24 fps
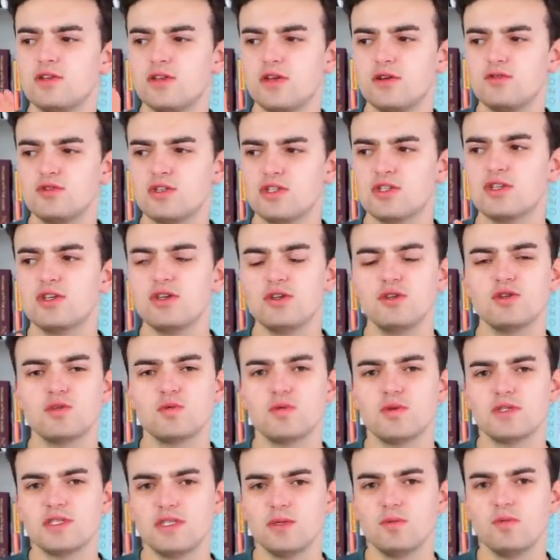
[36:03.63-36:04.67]
you know, just
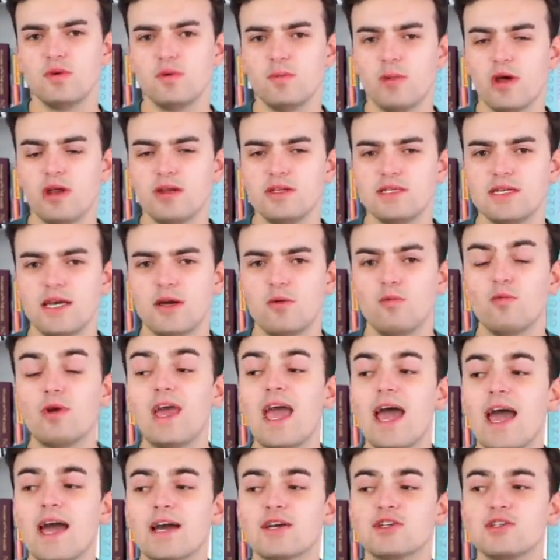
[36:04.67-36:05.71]
usual simple button down,
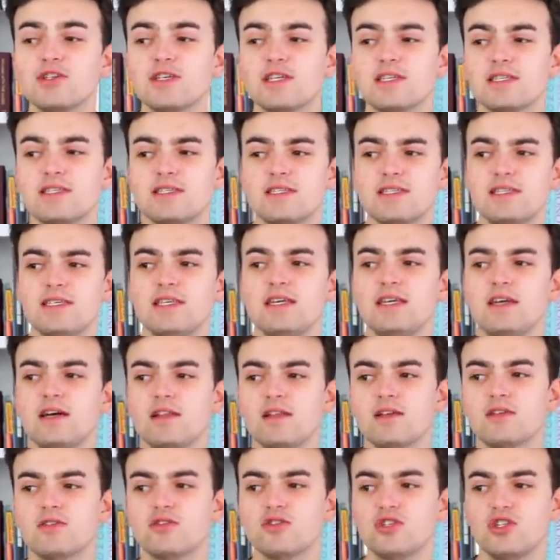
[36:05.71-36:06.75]
we actually can see a
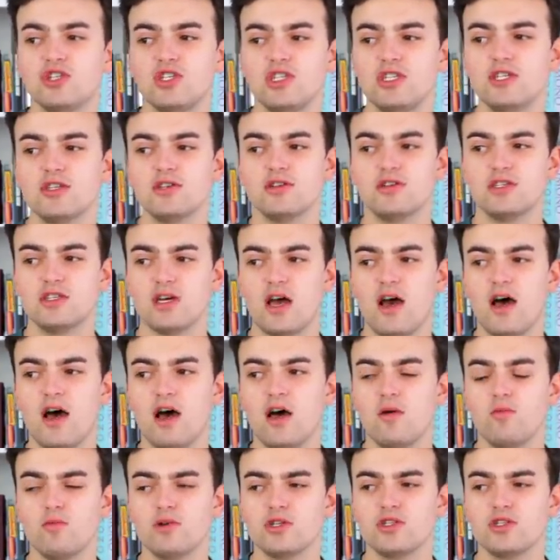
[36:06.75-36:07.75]
little sheet sheer top,